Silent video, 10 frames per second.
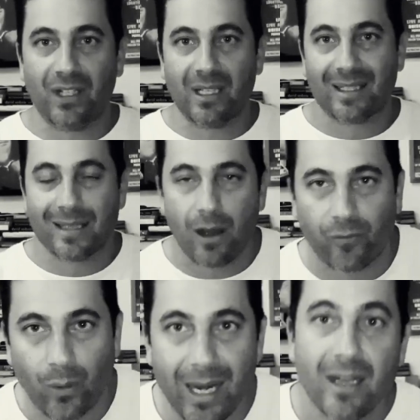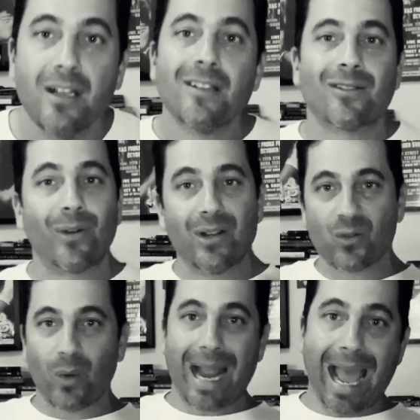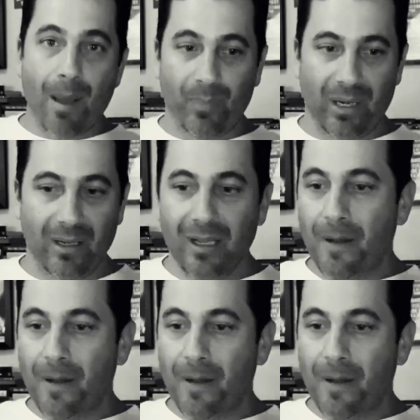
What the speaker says: itself, right? So here's what happened.